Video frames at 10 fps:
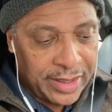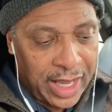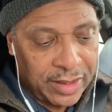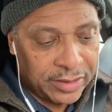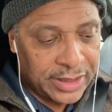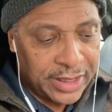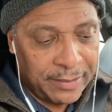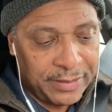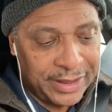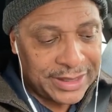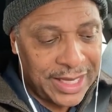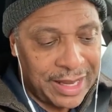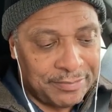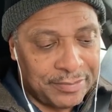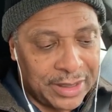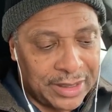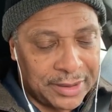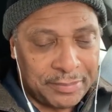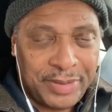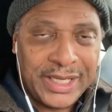I looked it up, and the top
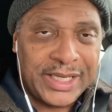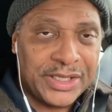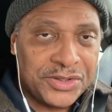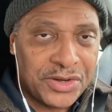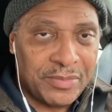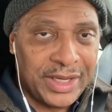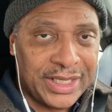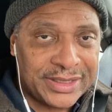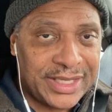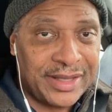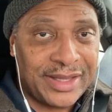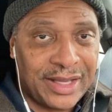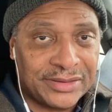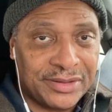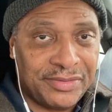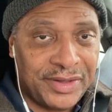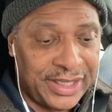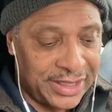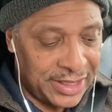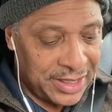peak in Germany is 10,000
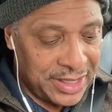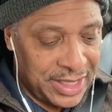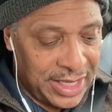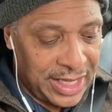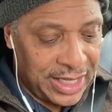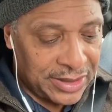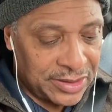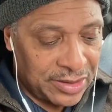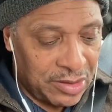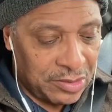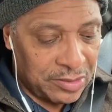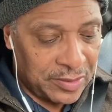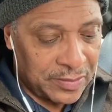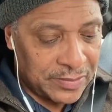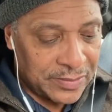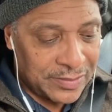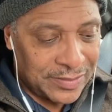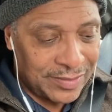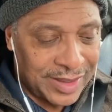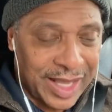feet. And so
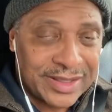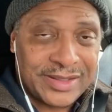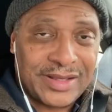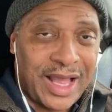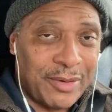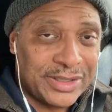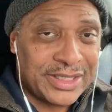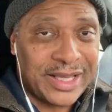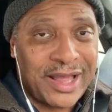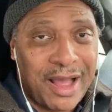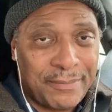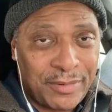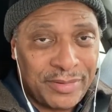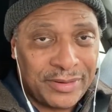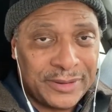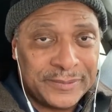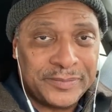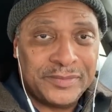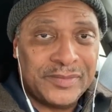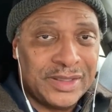that's, I would say, comparable
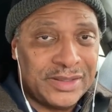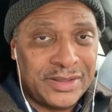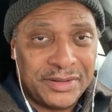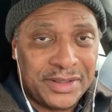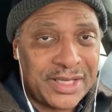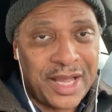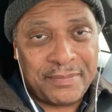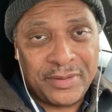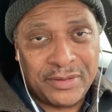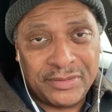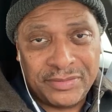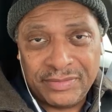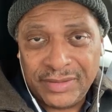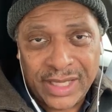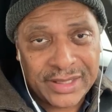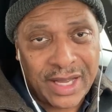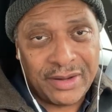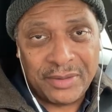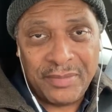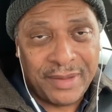to the top of Lake
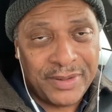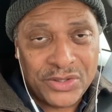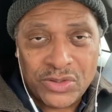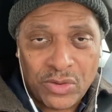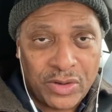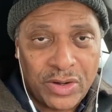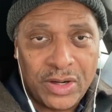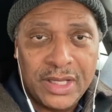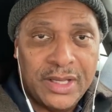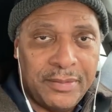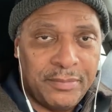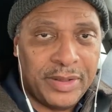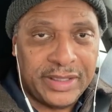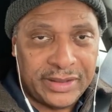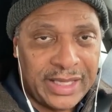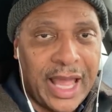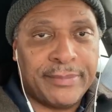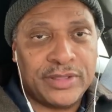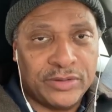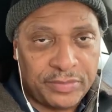Tahoe. It may be shorter, but the
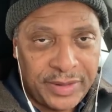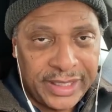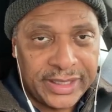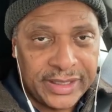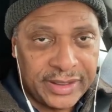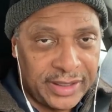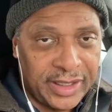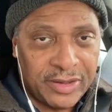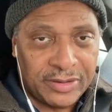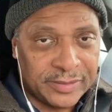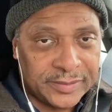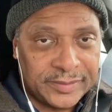absolute peak, you know,